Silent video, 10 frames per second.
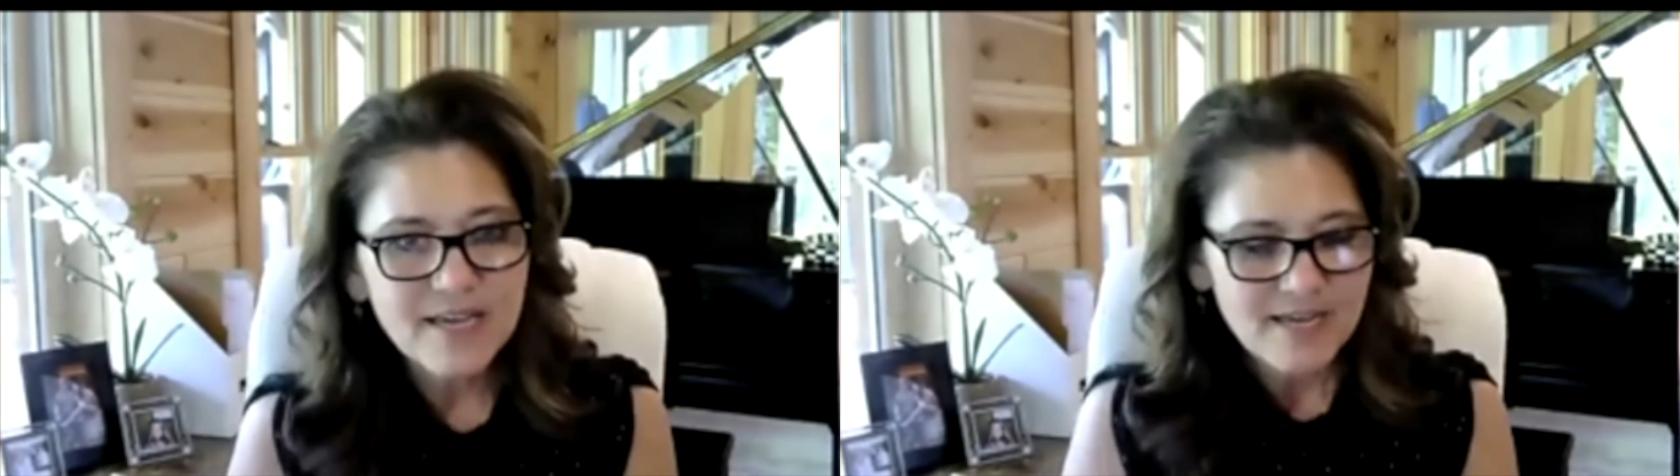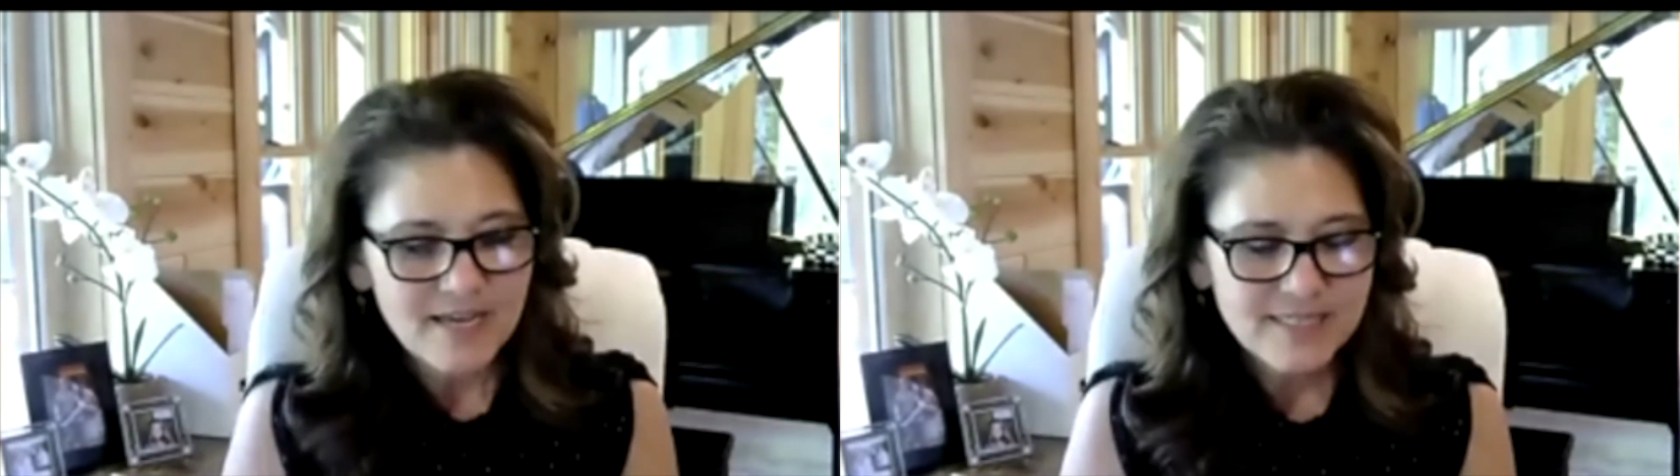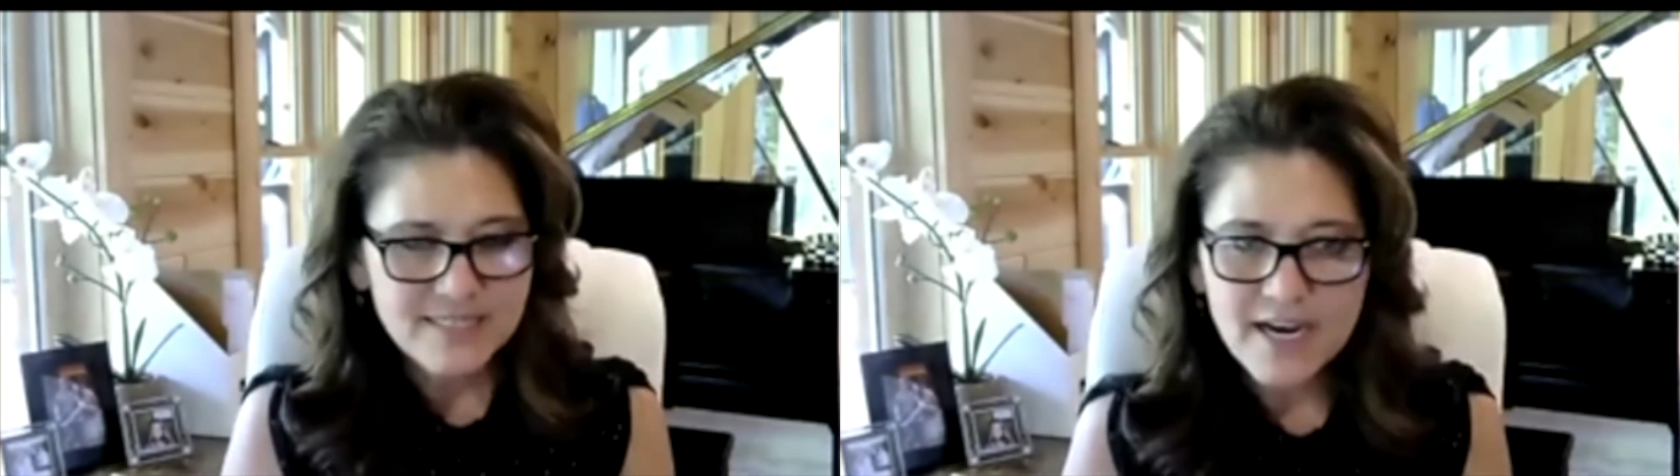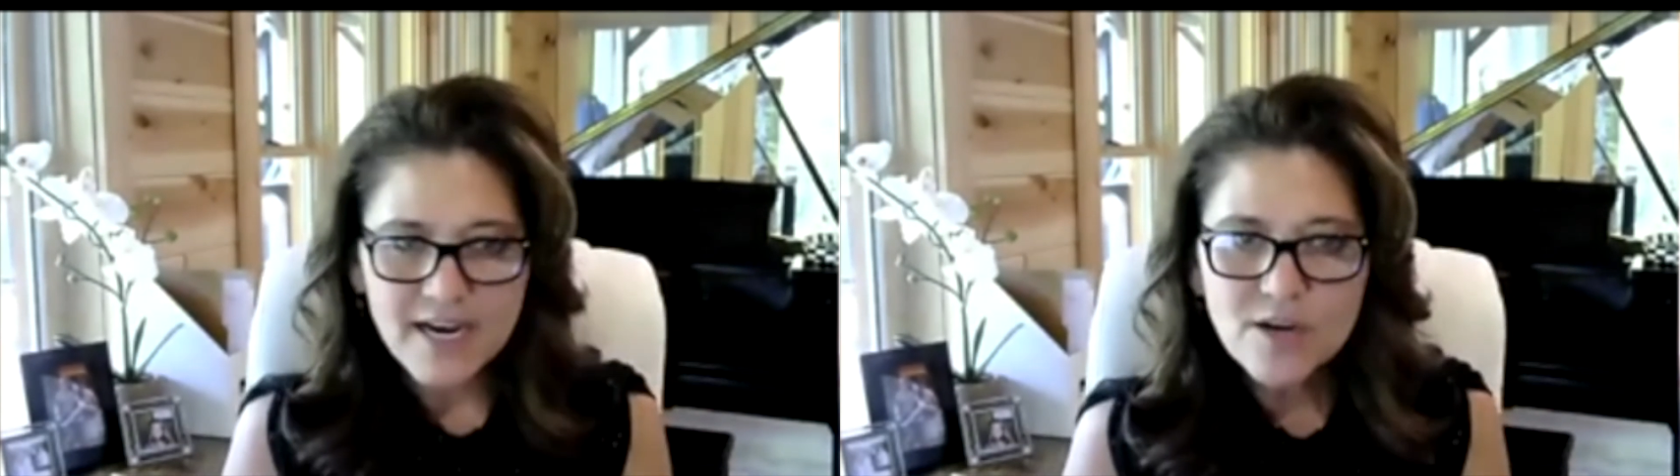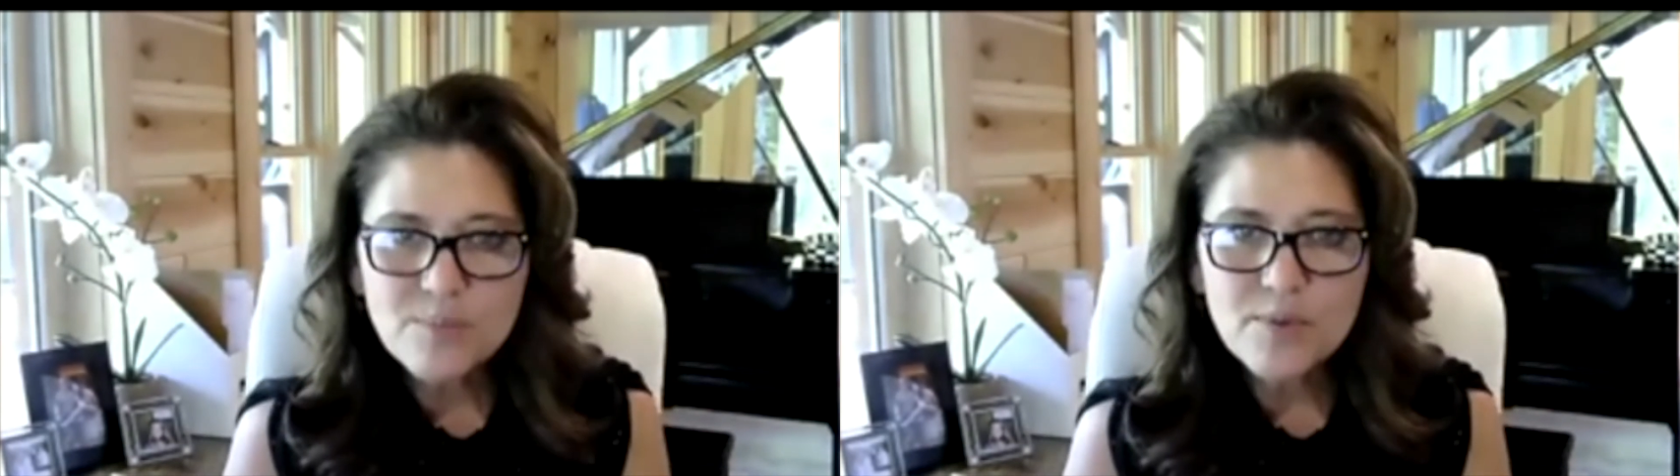sign-on
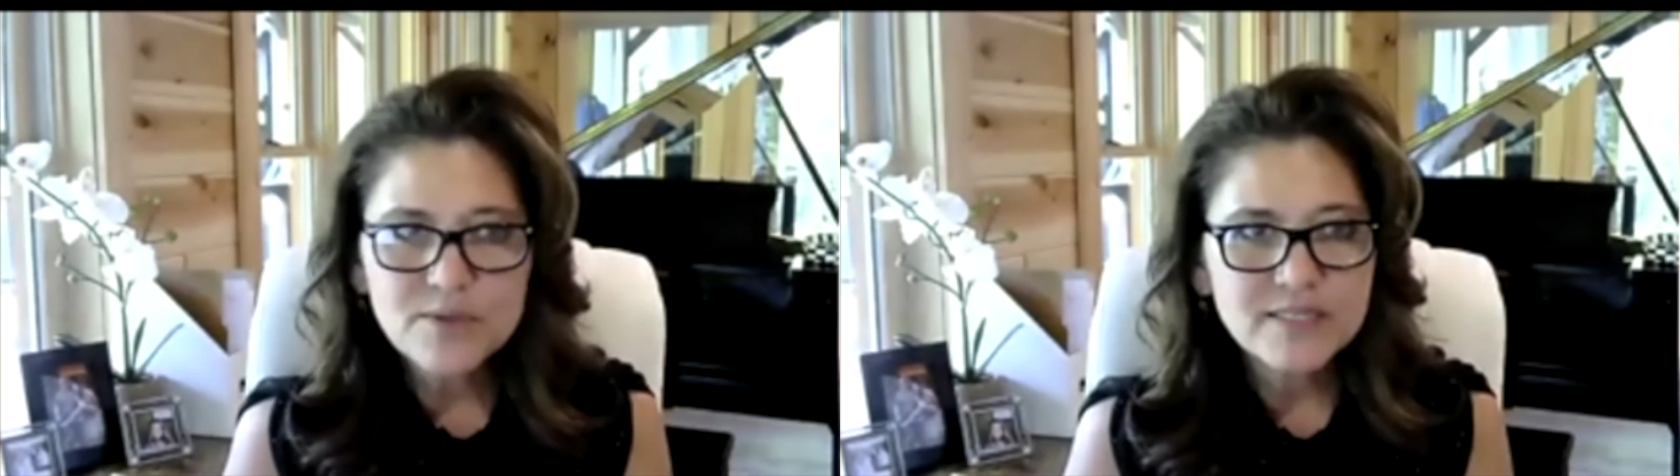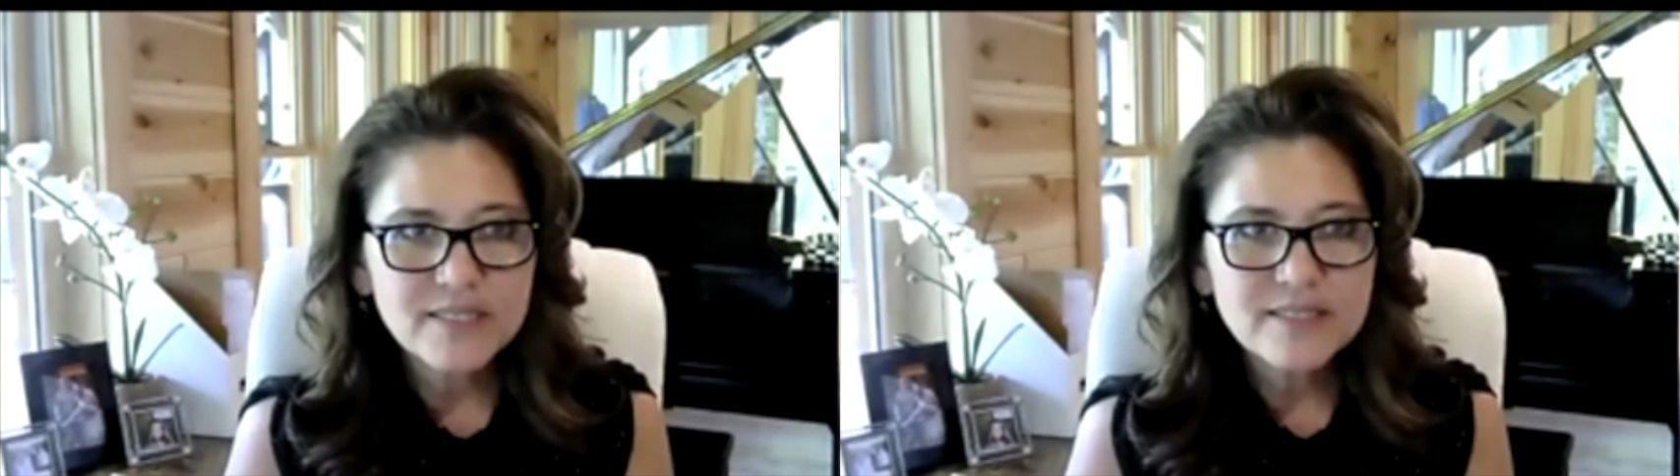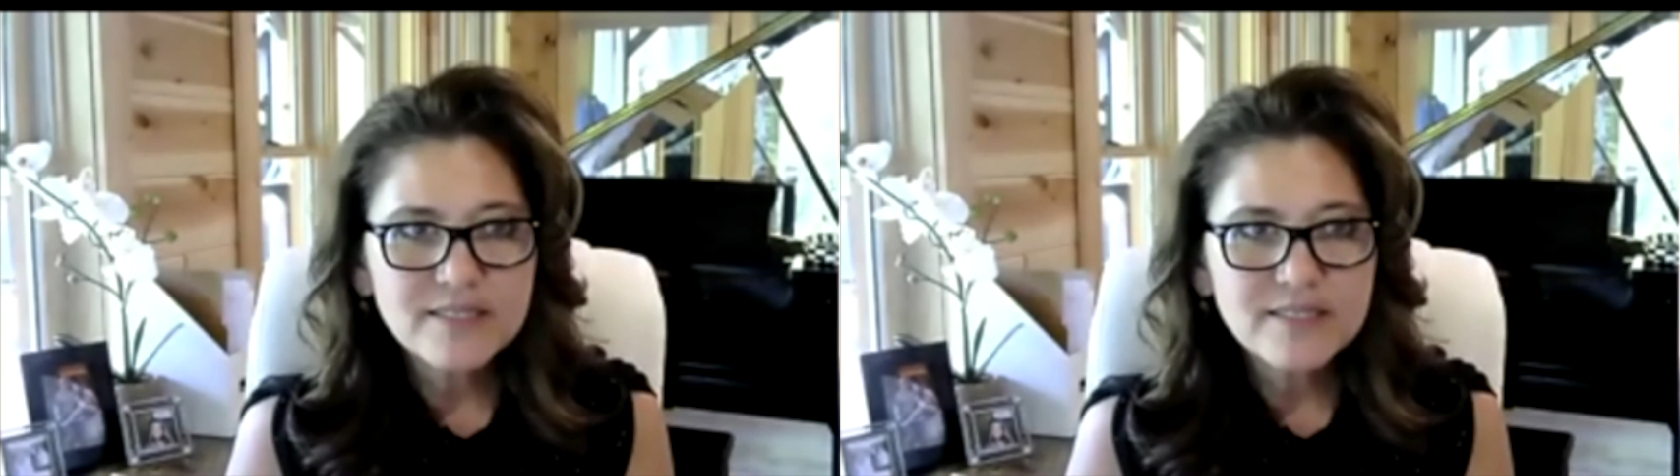bonuses